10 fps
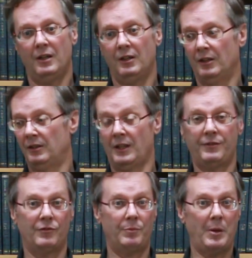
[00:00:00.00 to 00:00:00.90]

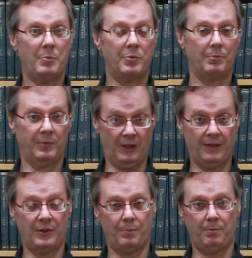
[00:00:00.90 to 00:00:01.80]

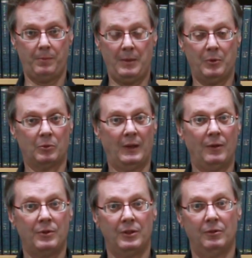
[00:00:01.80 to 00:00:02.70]
lives of people
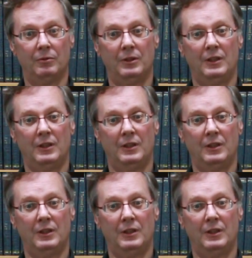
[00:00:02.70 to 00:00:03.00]
around you